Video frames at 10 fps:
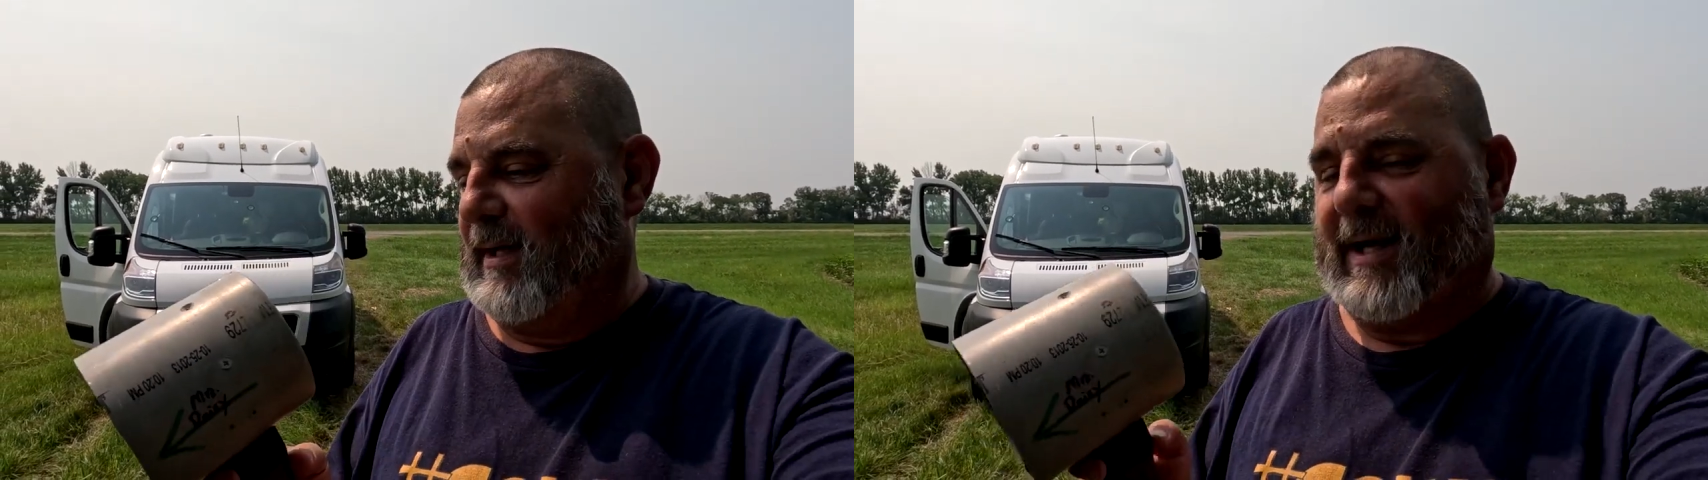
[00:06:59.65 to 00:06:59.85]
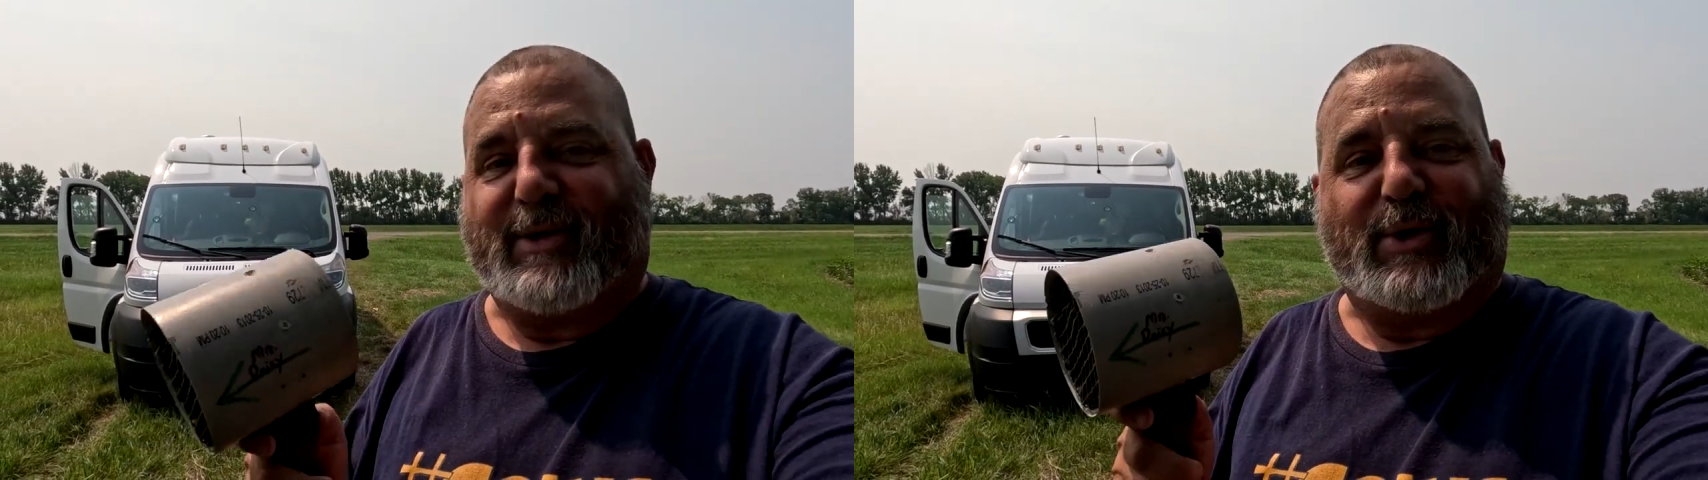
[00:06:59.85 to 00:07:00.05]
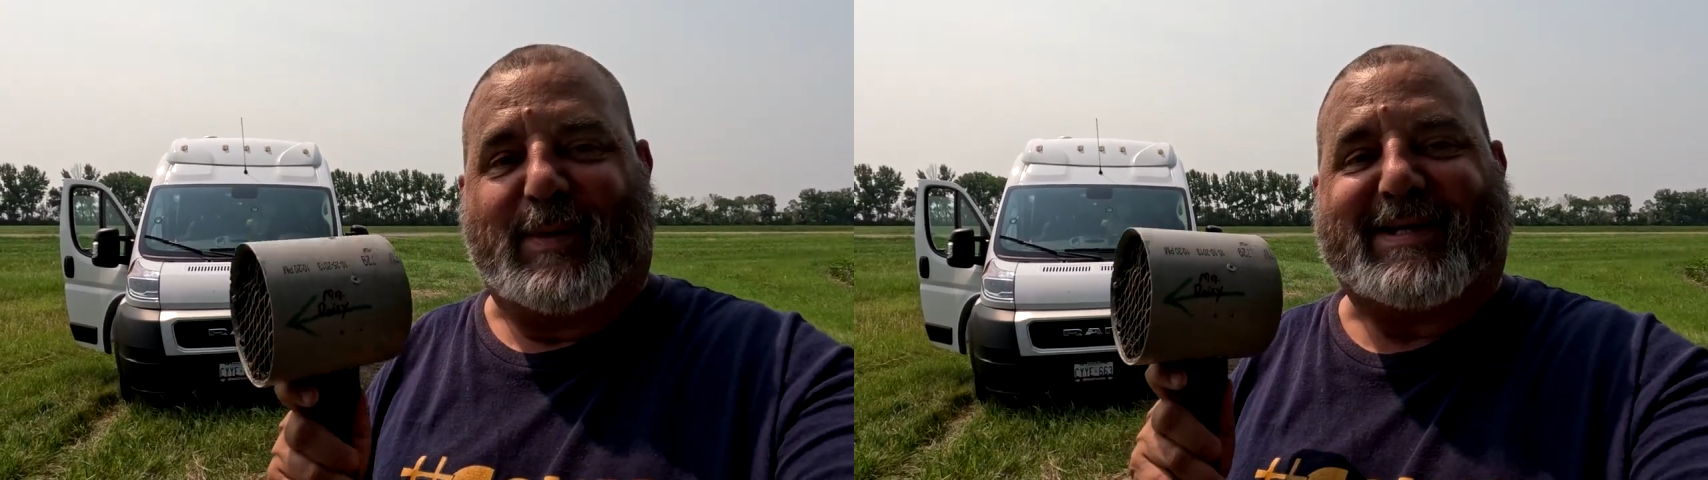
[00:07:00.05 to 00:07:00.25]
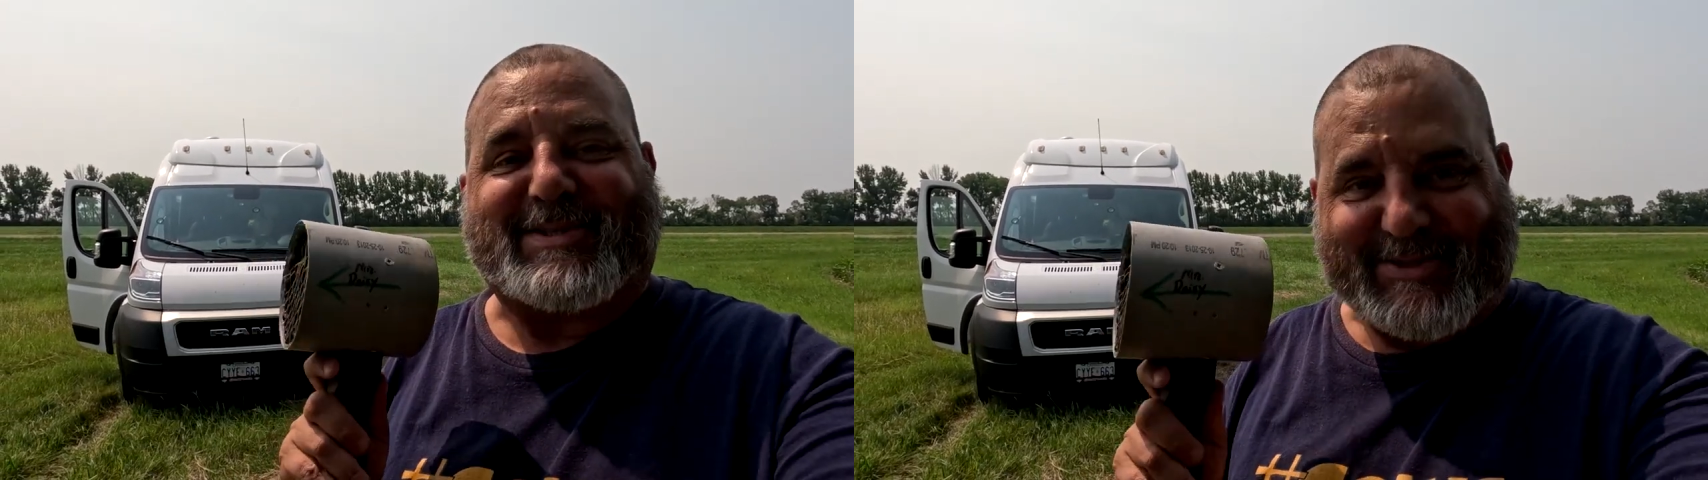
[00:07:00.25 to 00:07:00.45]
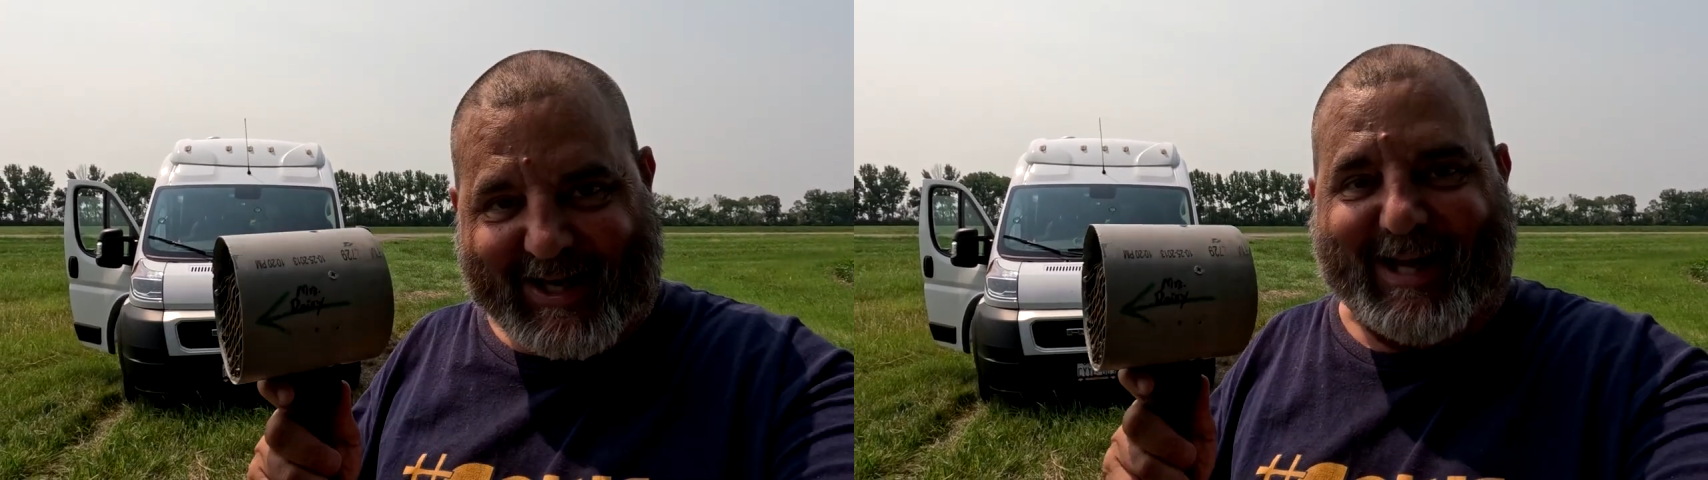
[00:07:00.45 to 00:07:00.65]
and knew
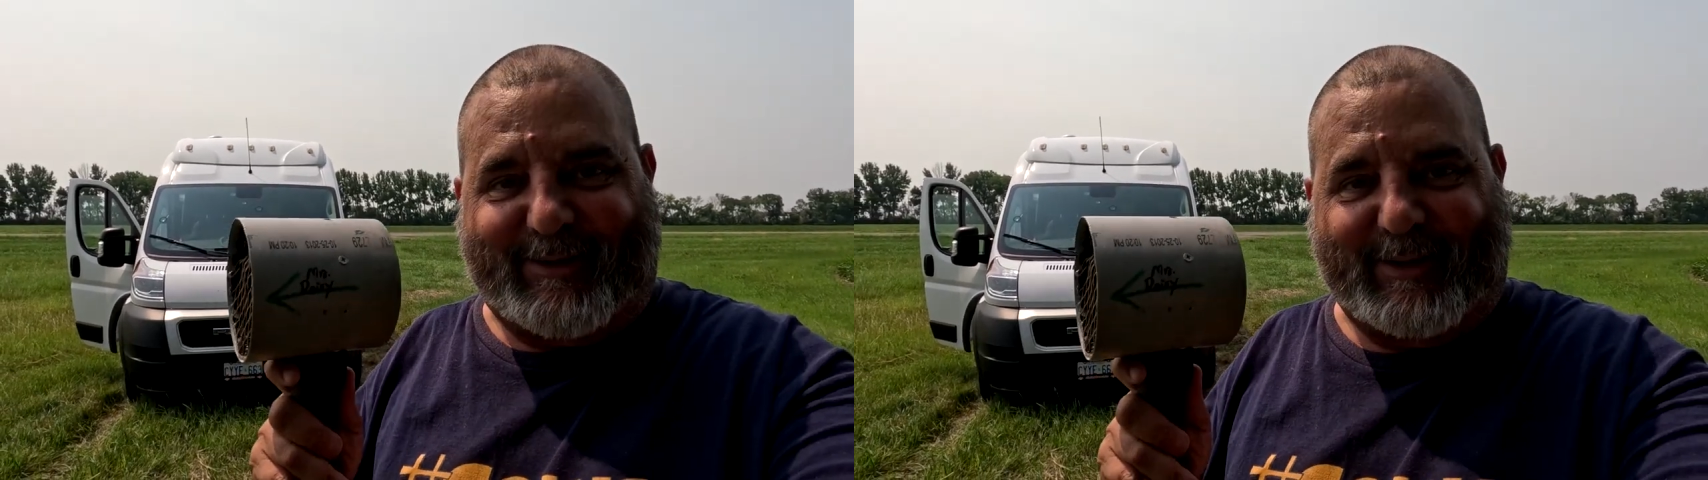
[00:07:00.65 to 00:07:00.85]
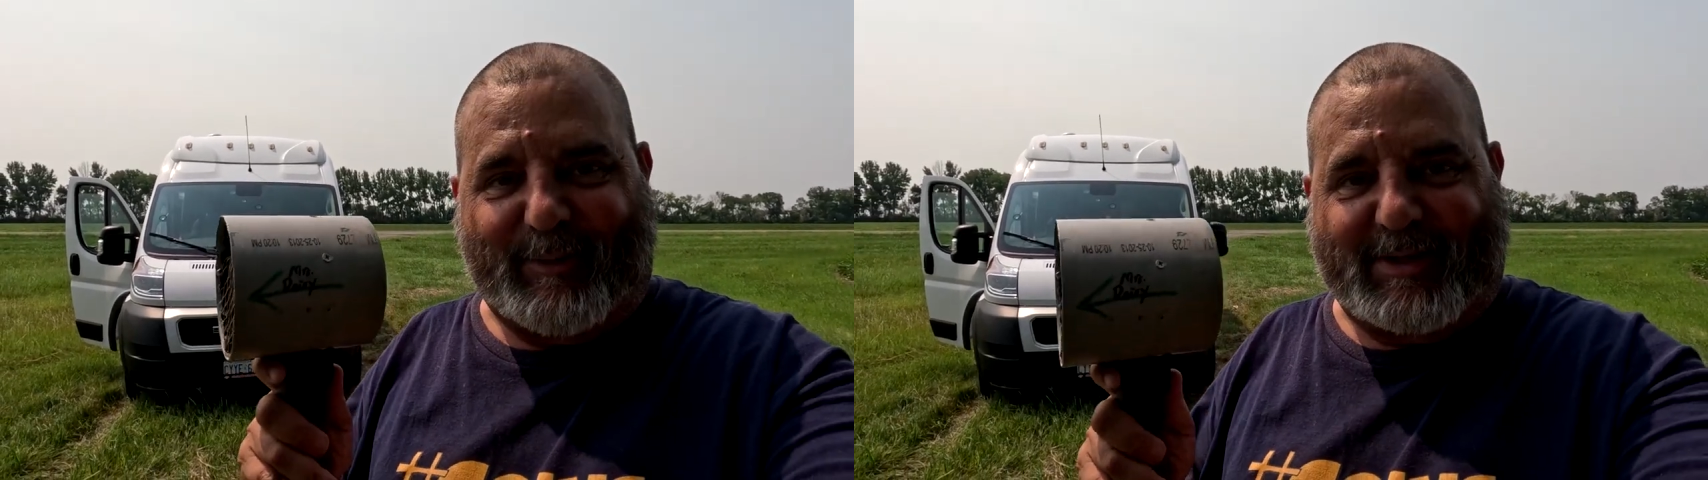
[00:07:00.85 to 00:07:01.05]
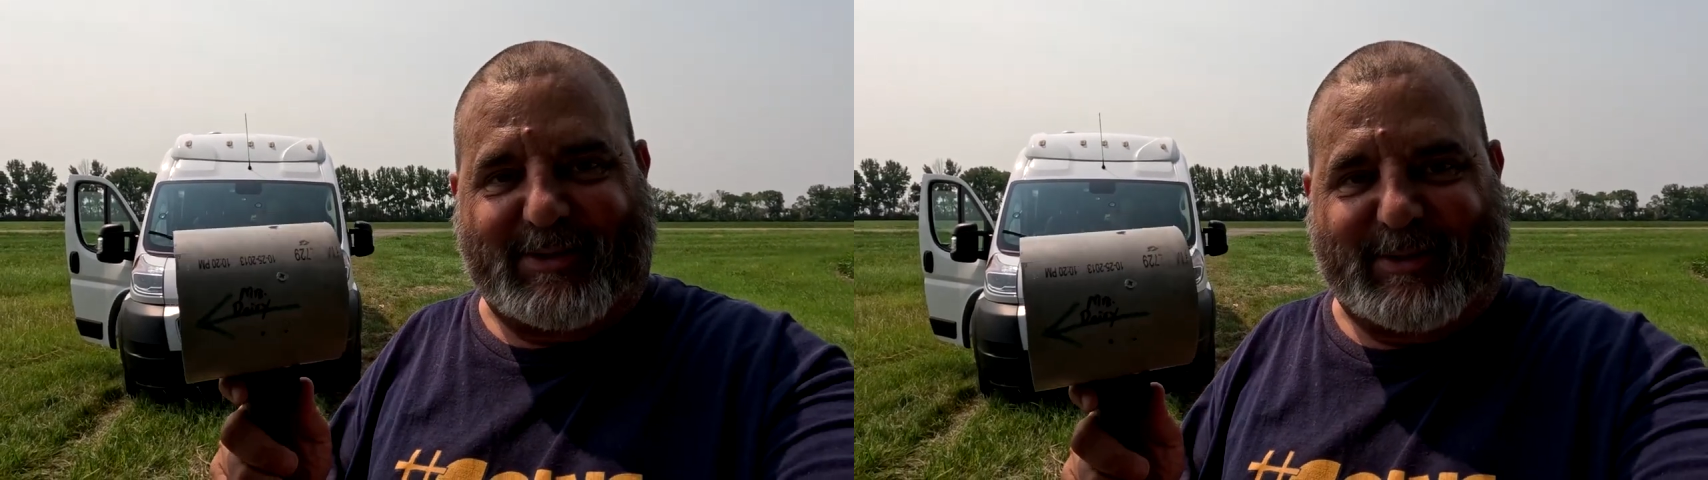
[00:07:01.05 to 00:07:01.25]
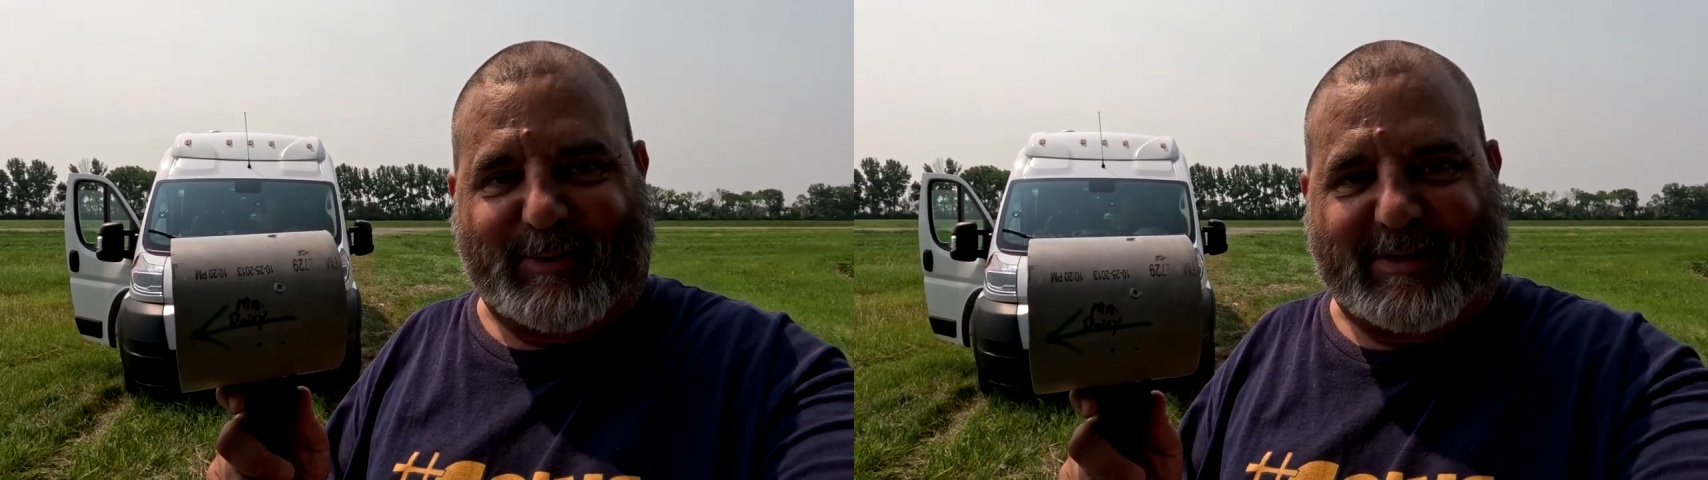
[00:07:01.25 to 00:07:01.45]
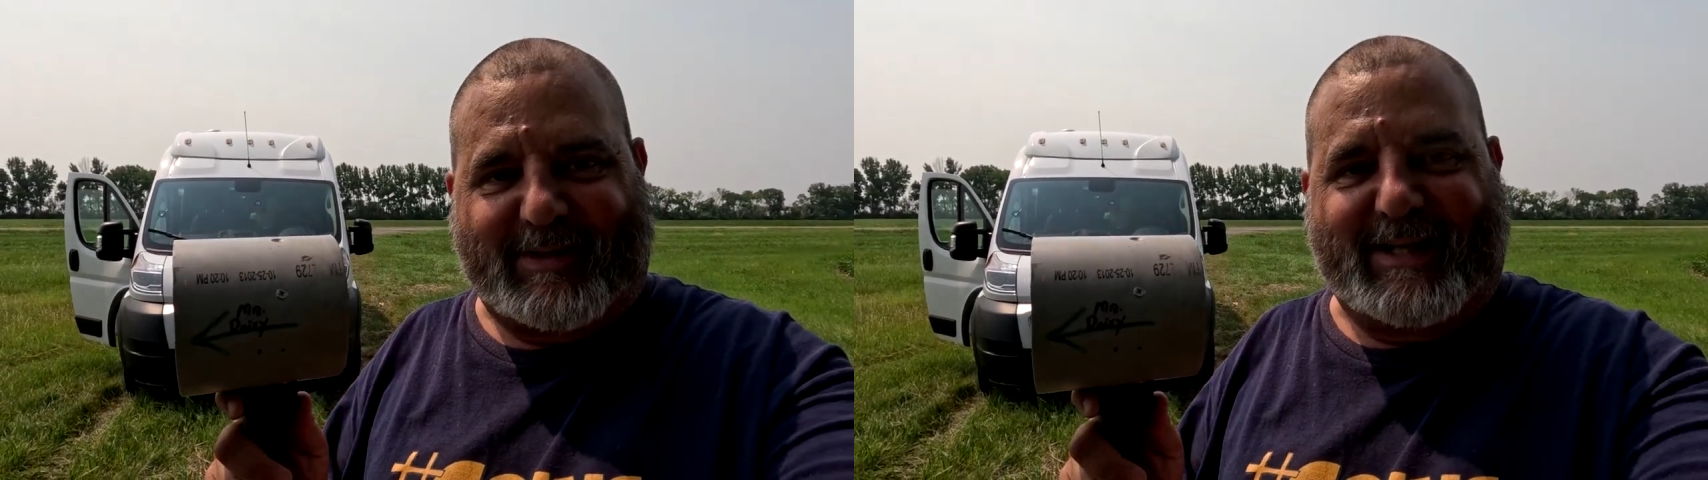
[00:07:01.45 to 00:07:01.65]
exactly what to do with